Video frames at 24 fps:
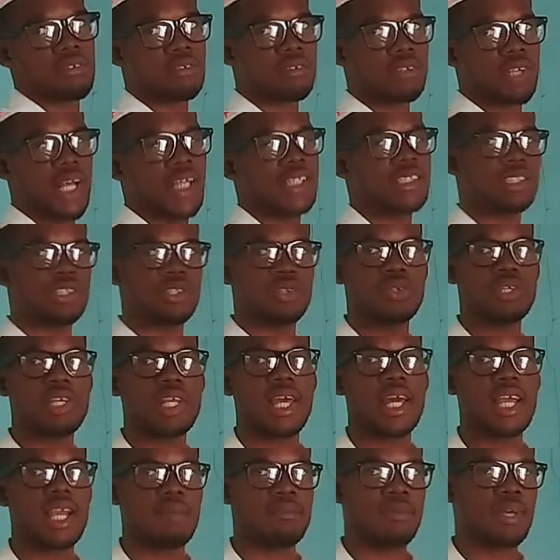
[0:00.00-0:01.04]
as the only
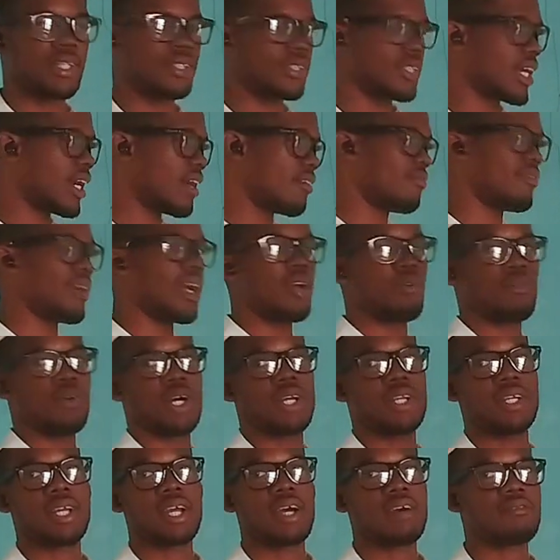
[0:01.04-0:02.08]
element. You can't find one,
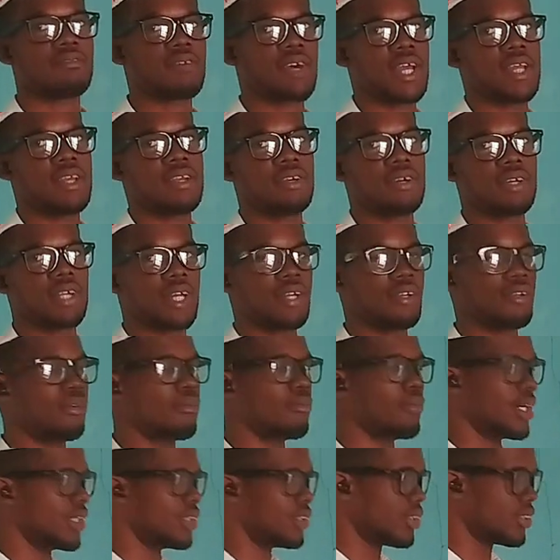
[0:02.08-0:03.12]
you can't find the other
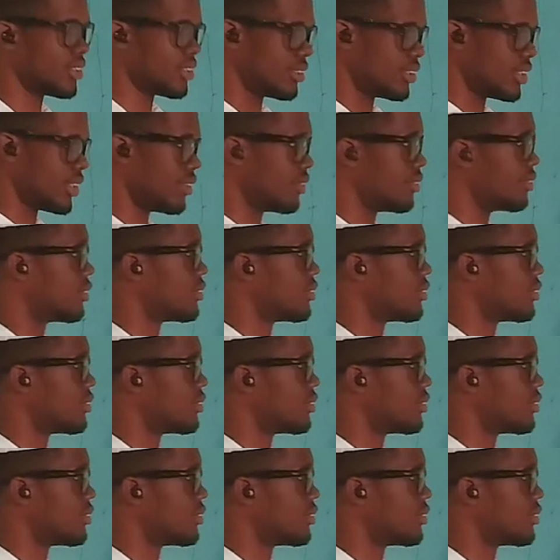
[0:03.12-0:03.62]
number, just zeros,